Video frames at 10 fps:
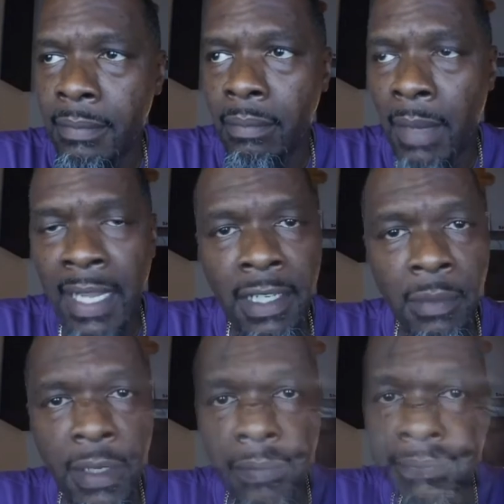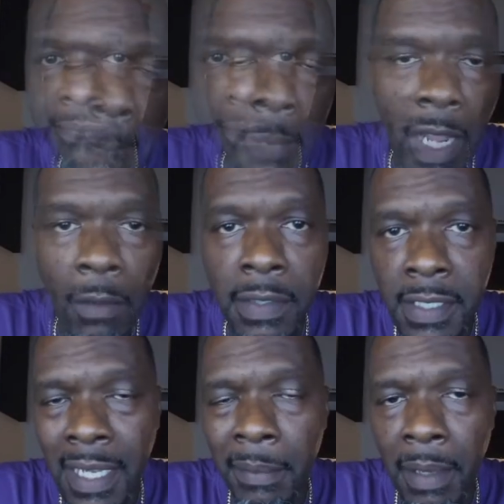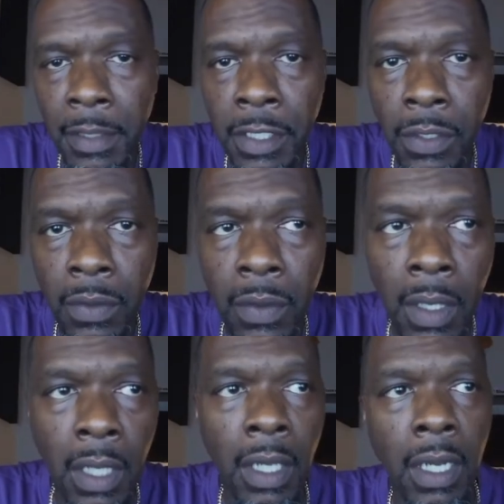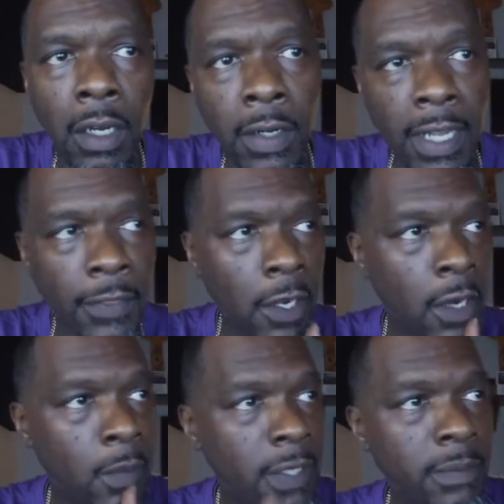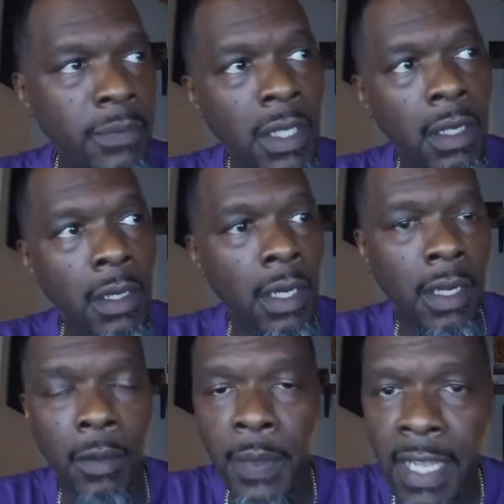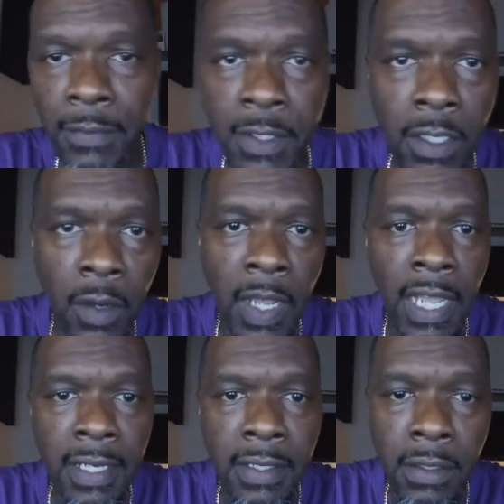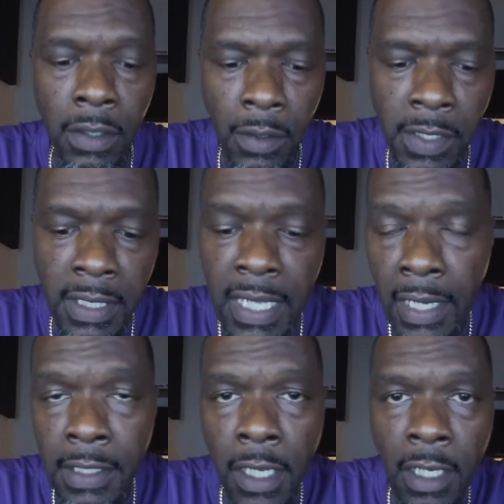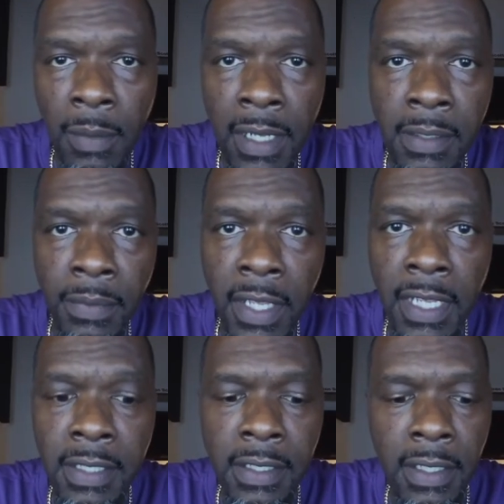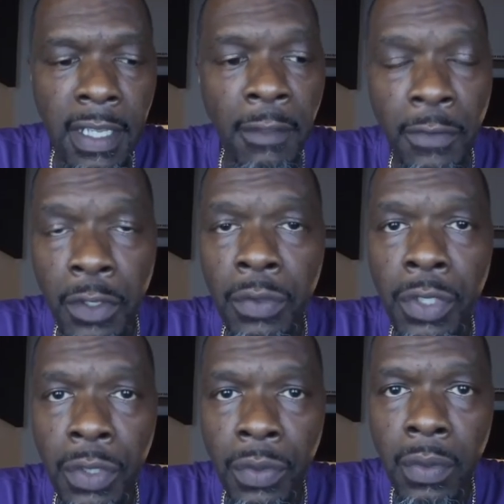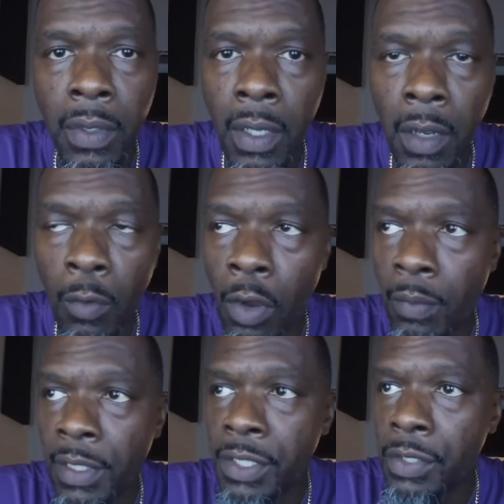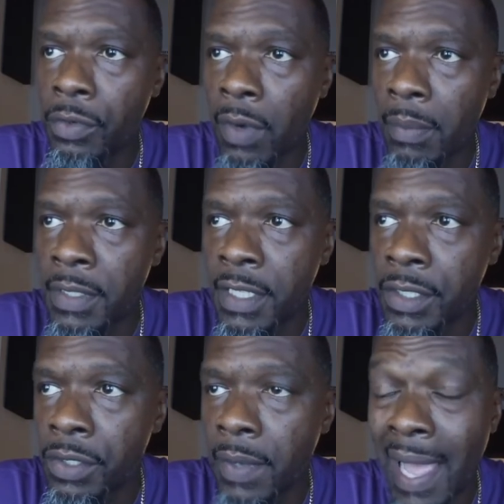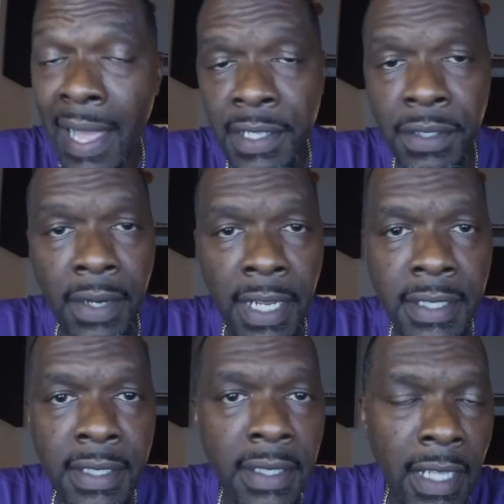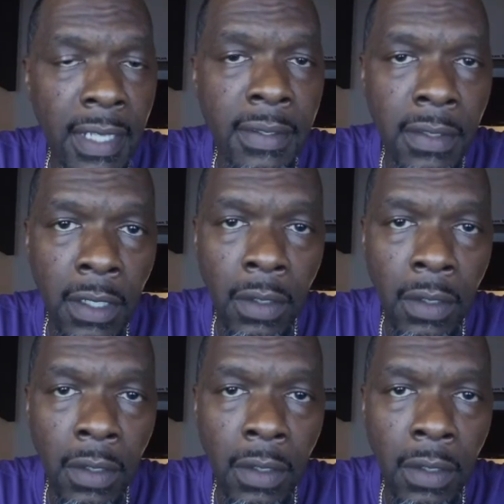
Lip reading: my limit, I would say maybe 2. On that third one, we have to go ahead and sit down and talk about some things. If you do want me to represent you as your agent, then